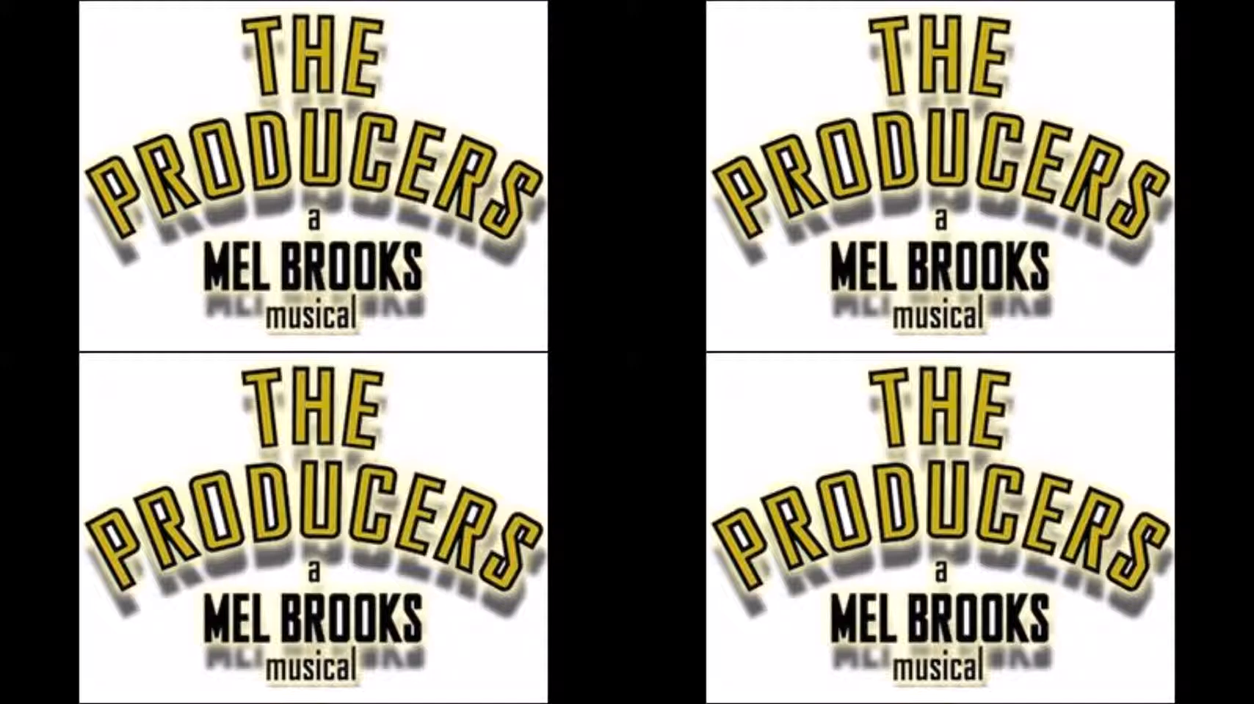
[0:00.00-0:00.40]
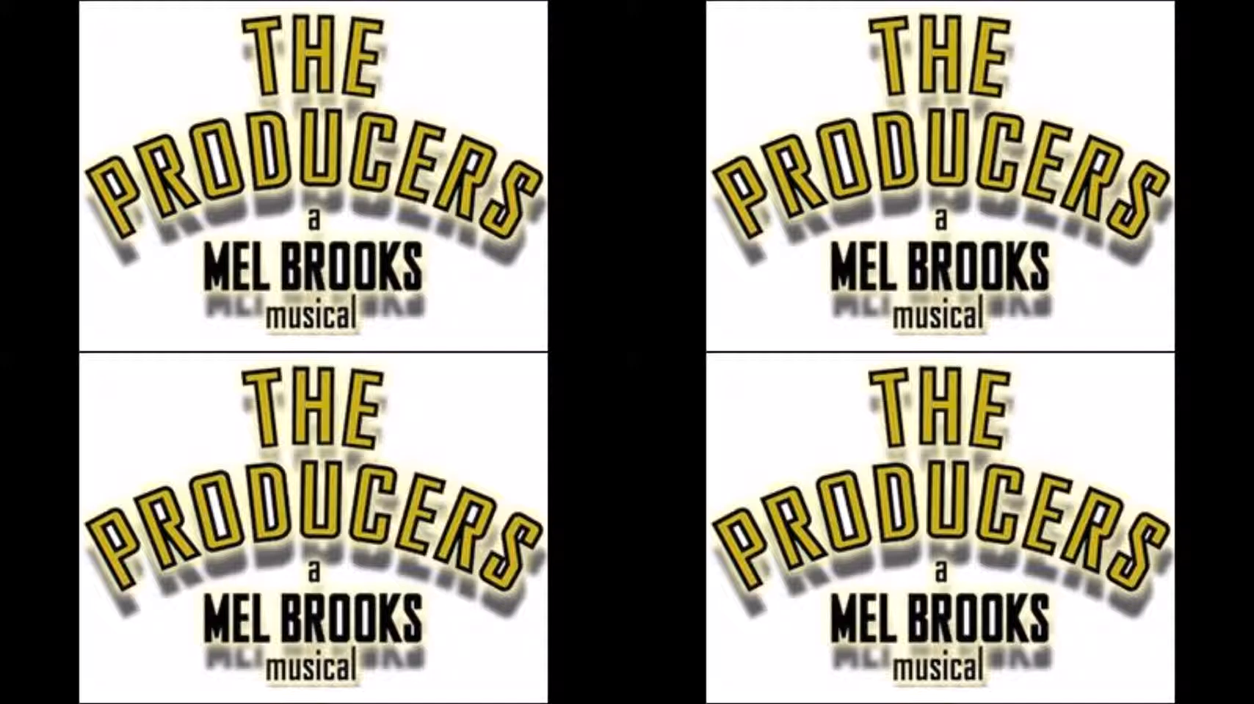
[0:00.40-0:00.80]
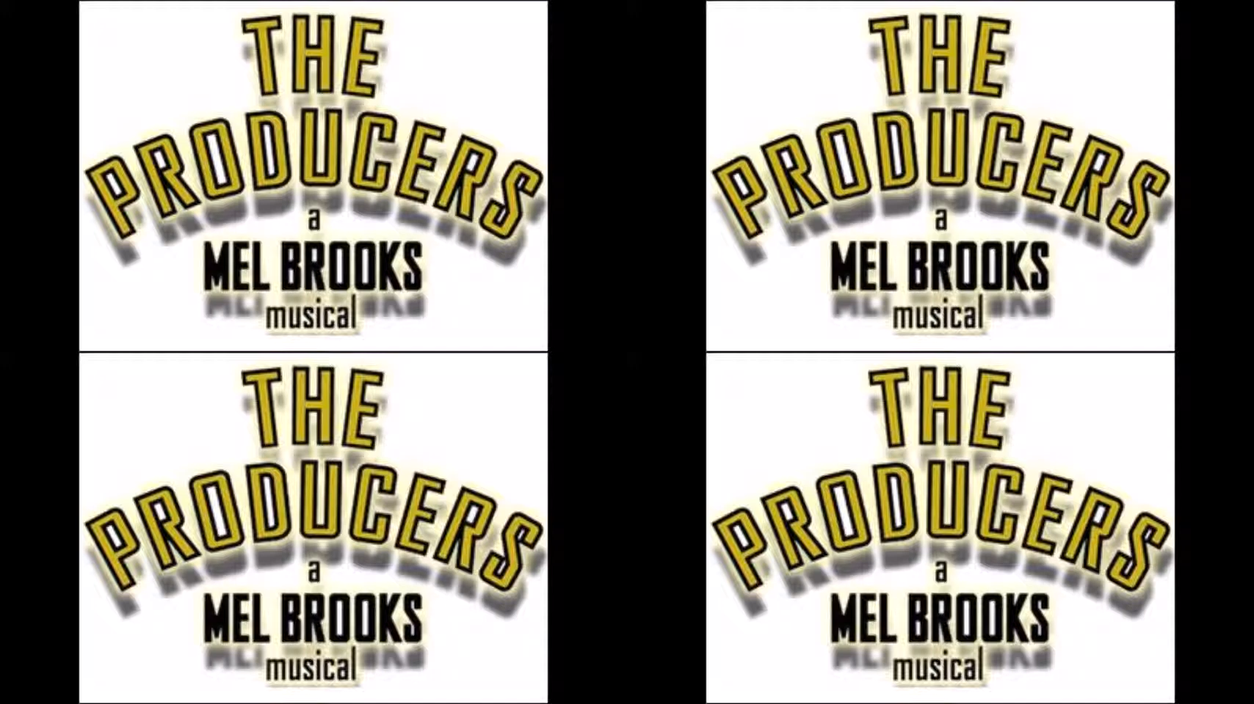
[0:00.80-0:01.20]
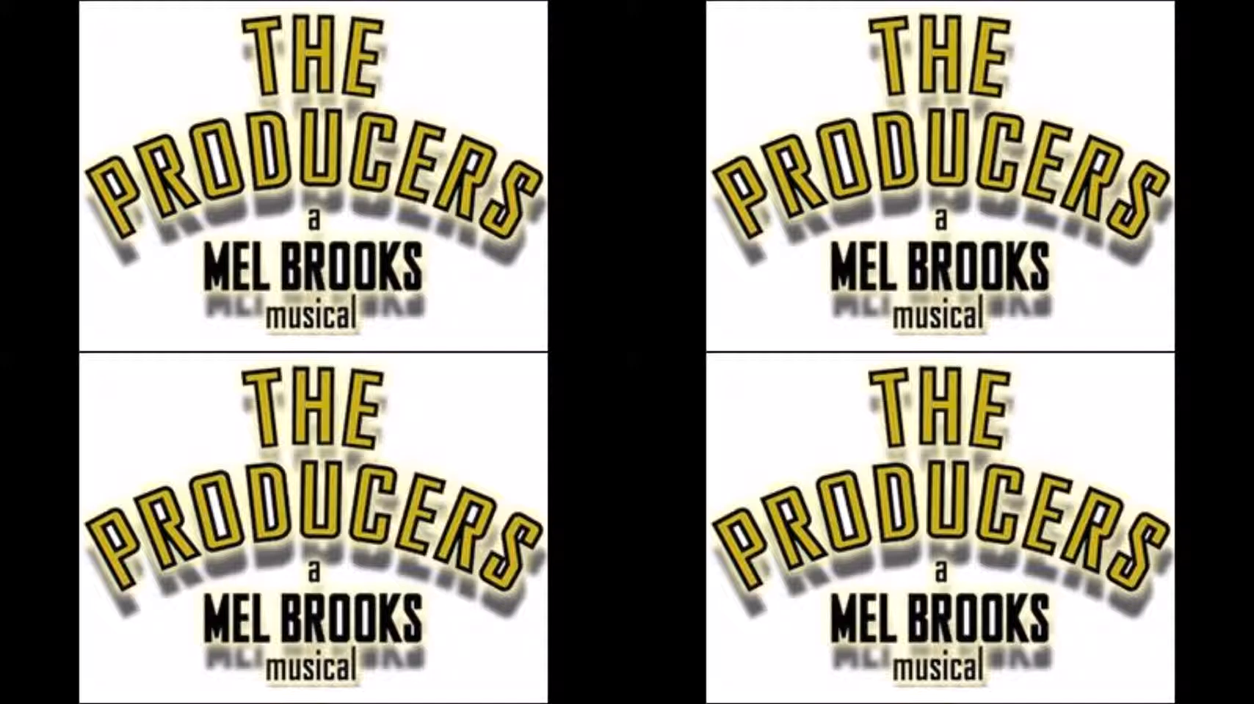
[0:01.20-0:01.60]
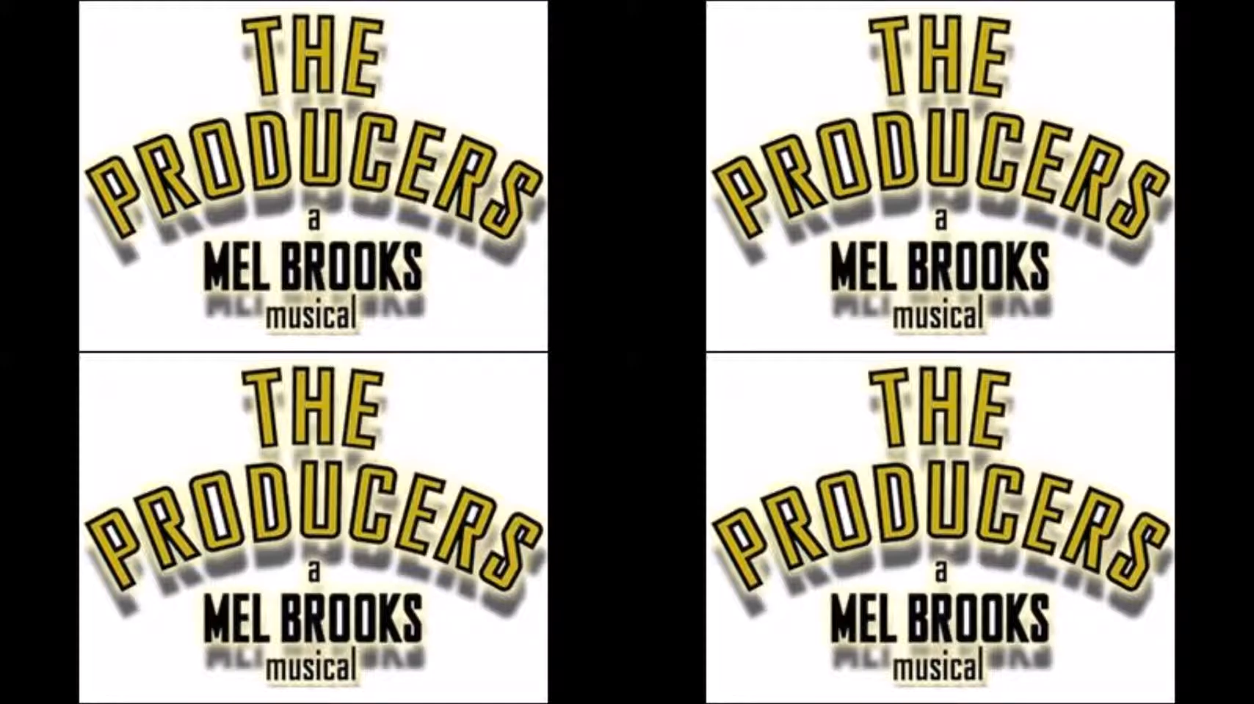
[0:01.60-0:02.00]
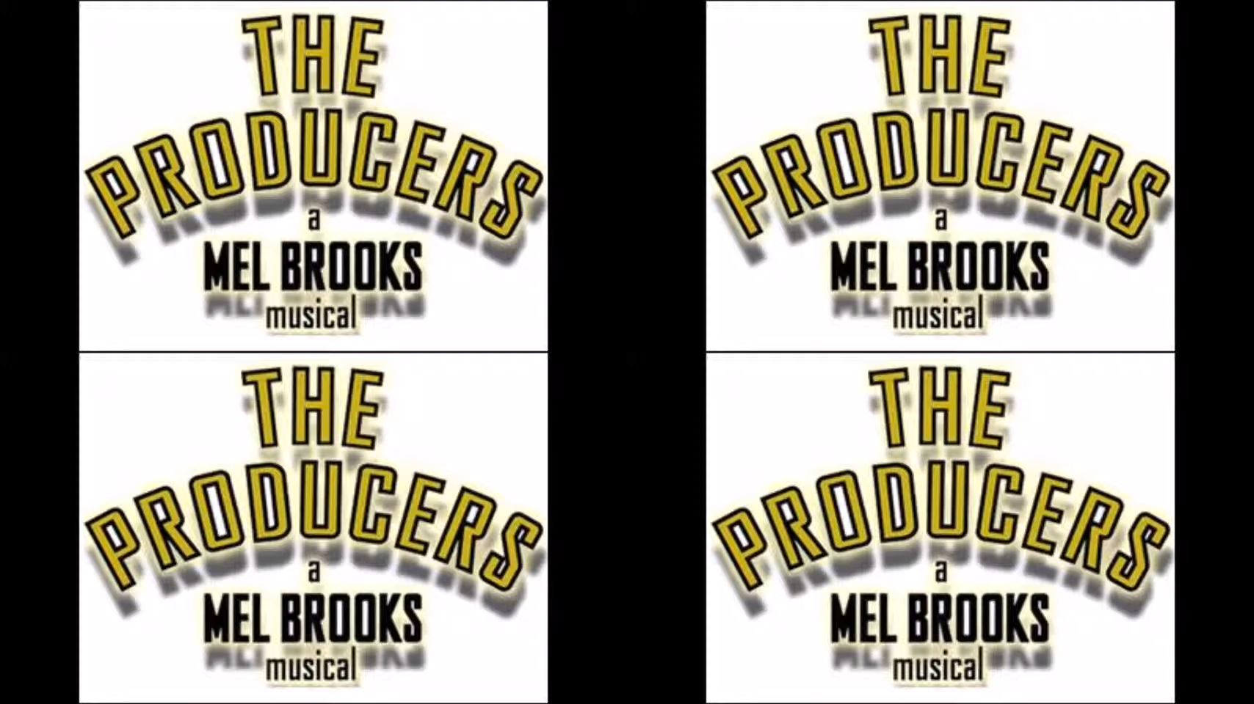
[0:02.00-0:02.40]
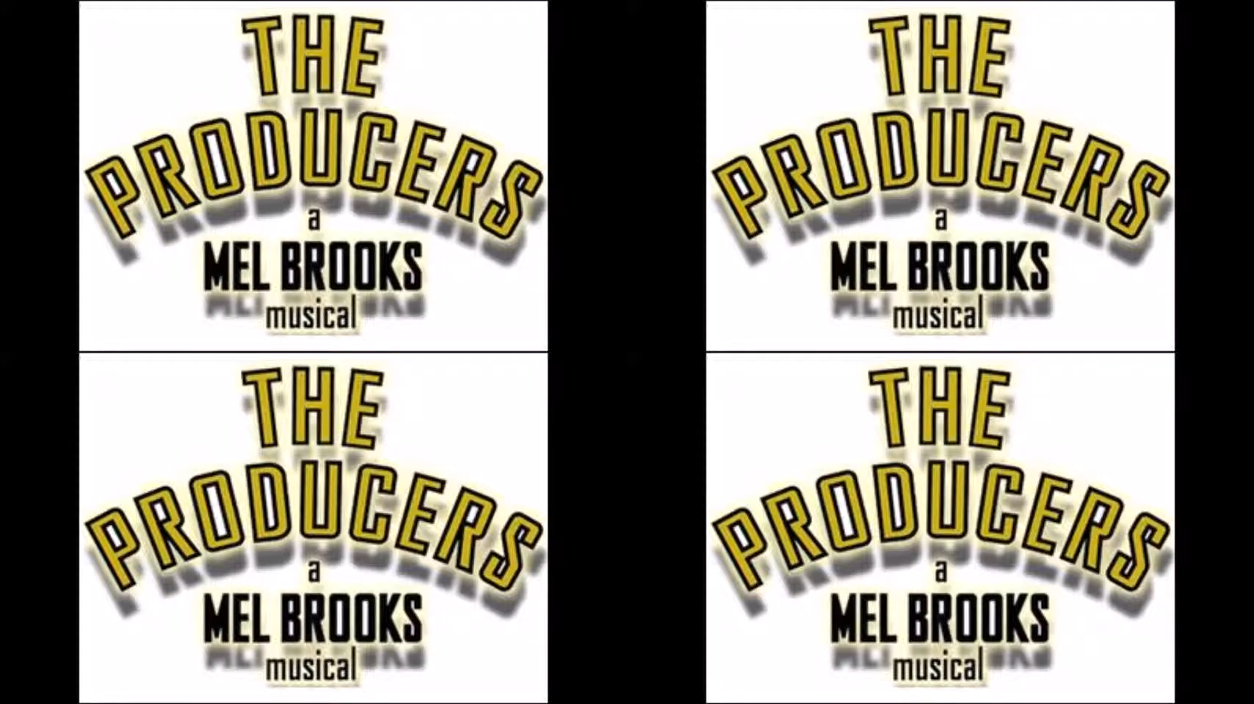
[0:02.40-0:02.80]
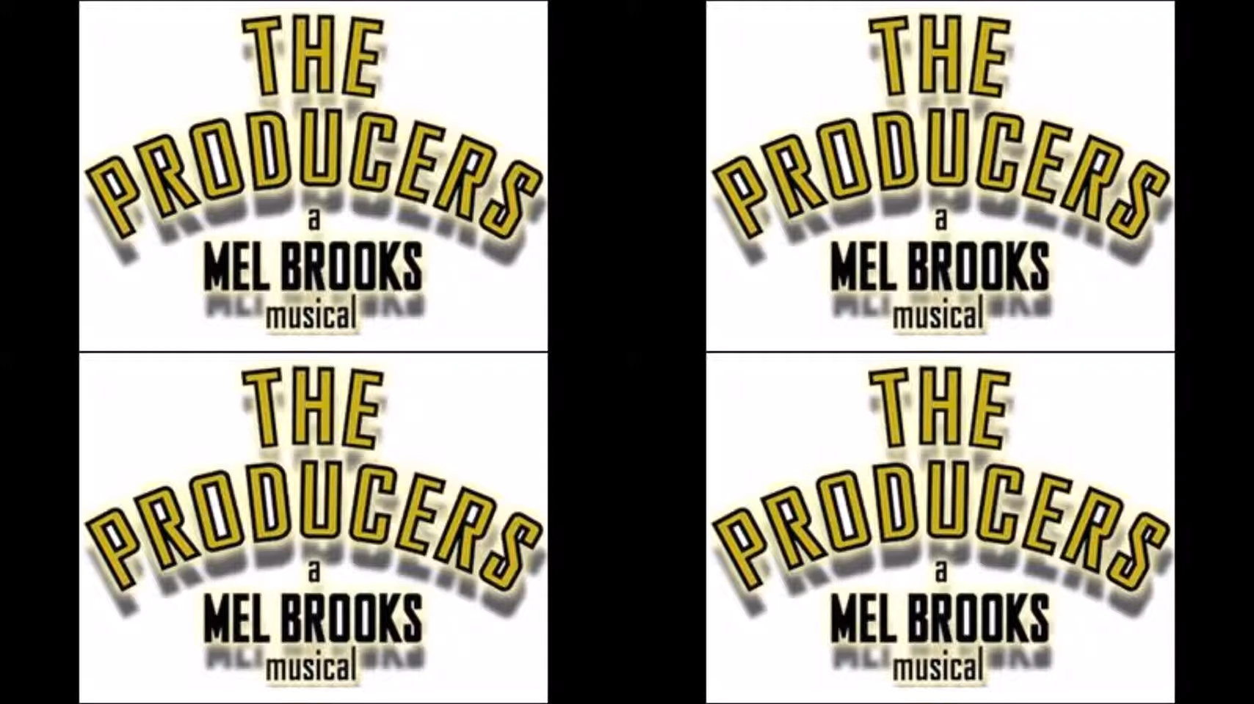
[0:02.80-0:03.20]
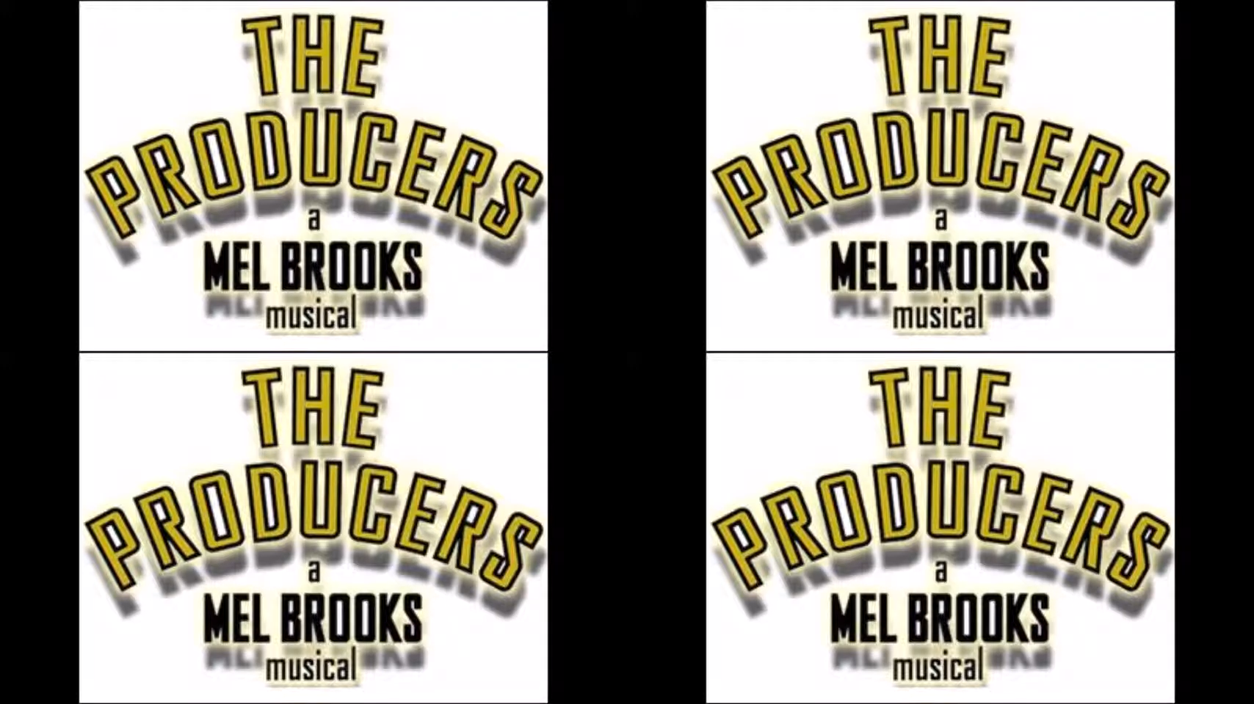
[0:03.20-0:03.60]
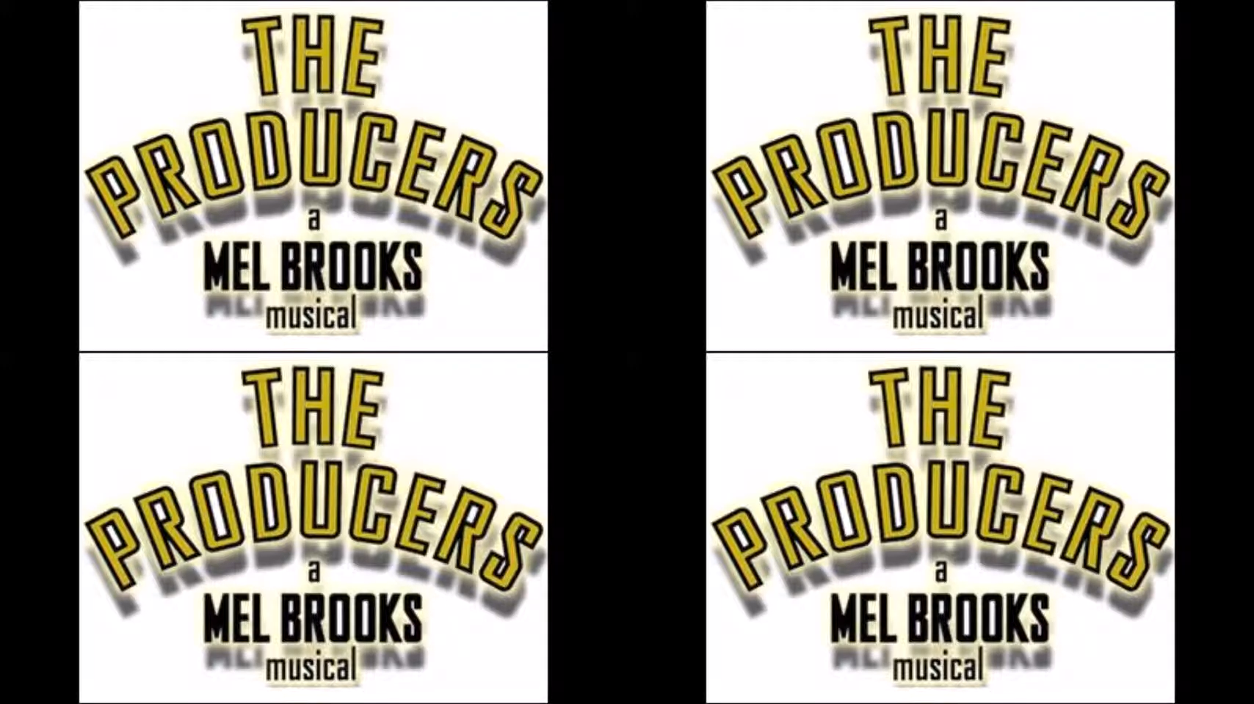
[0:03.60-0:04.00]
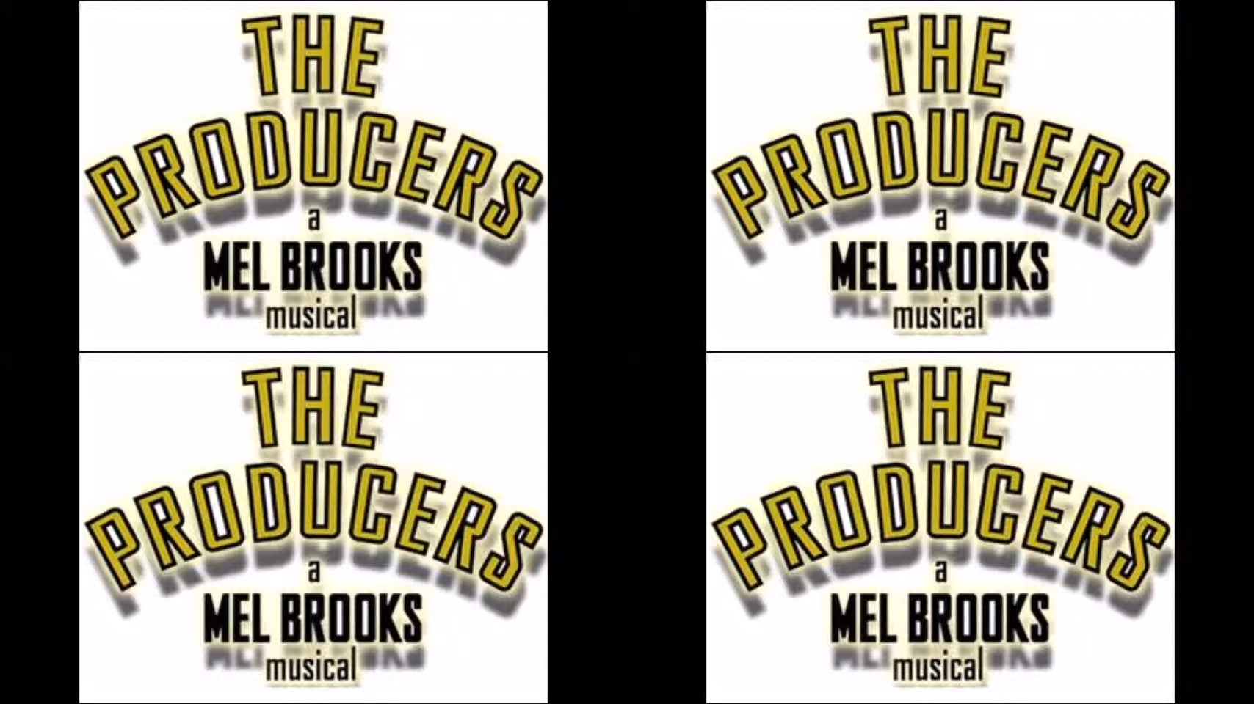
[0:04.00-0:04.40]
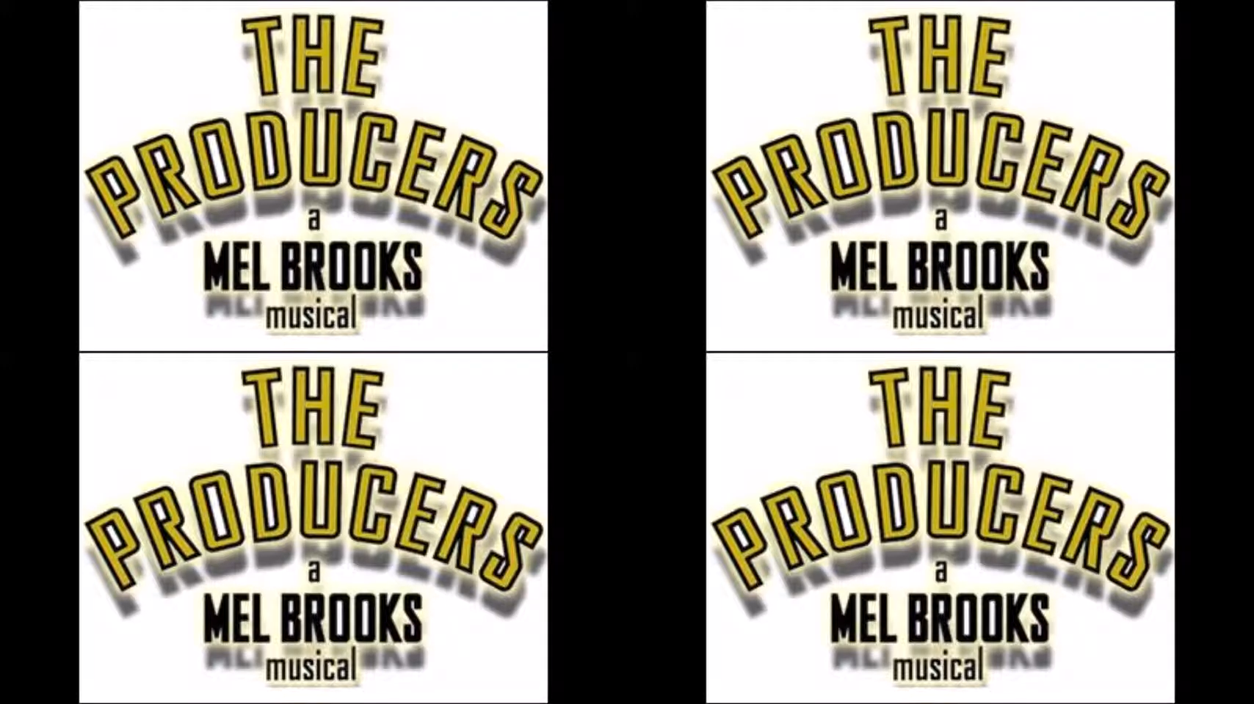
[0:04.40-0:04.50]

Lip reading: [unreadable: no face in view]